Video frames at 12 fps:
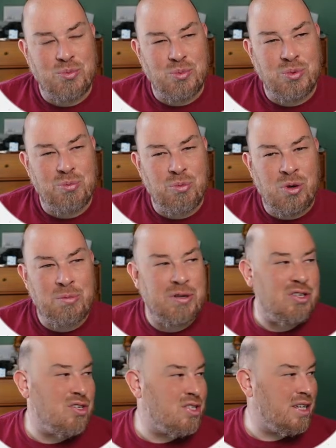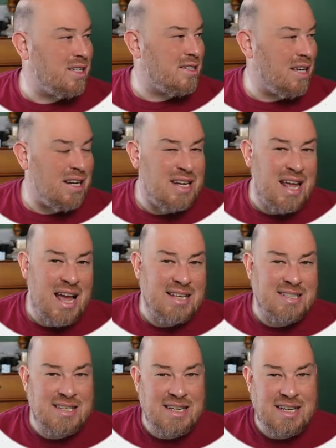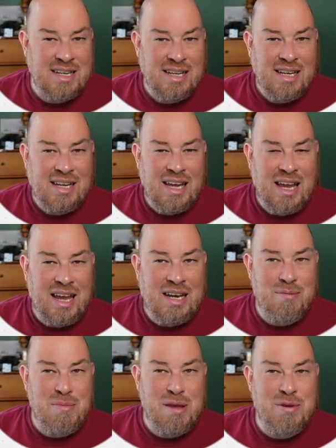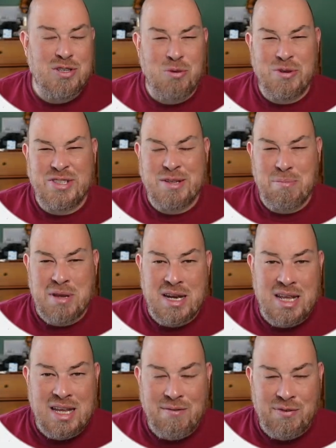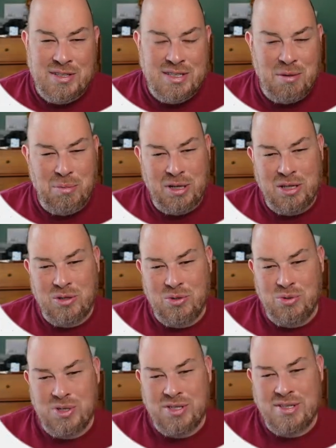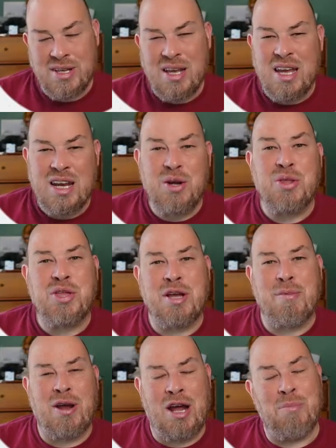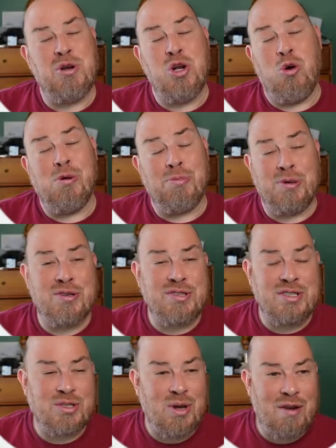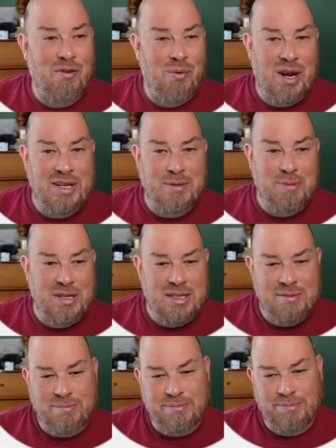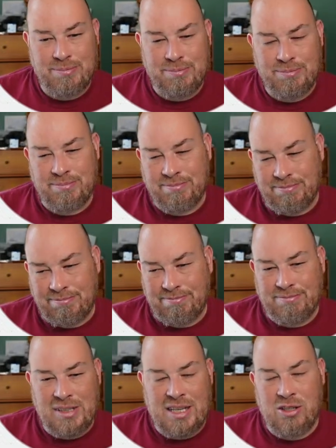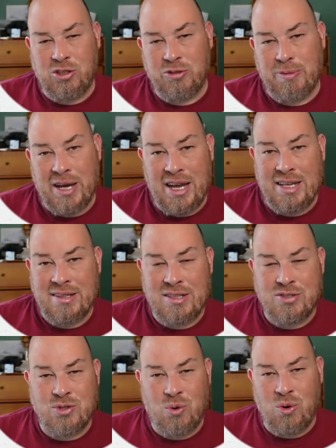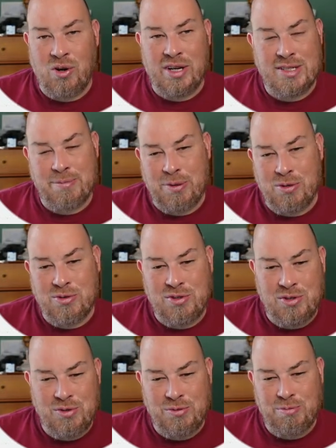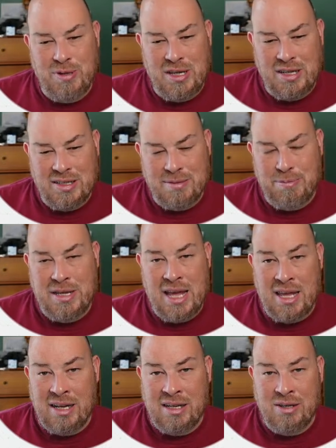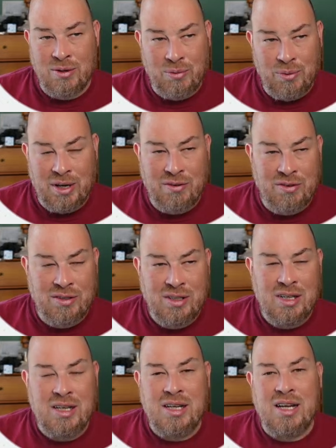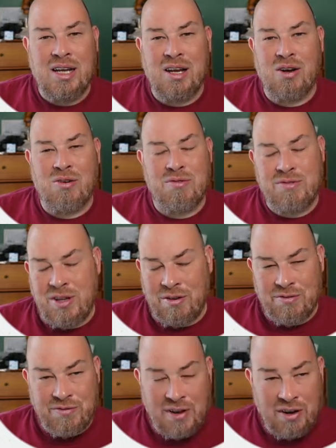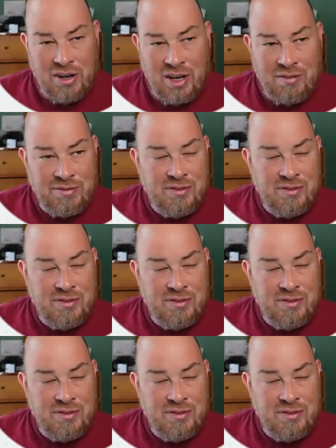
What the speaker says: One, because you just think it's kind of nasty, and maybe it's almost demeaning if it's somebody who is, you think about, I'm a noble person, so I have a right to be killed by the sword as opposed to being beheaded or whatever. Oh, fair enough.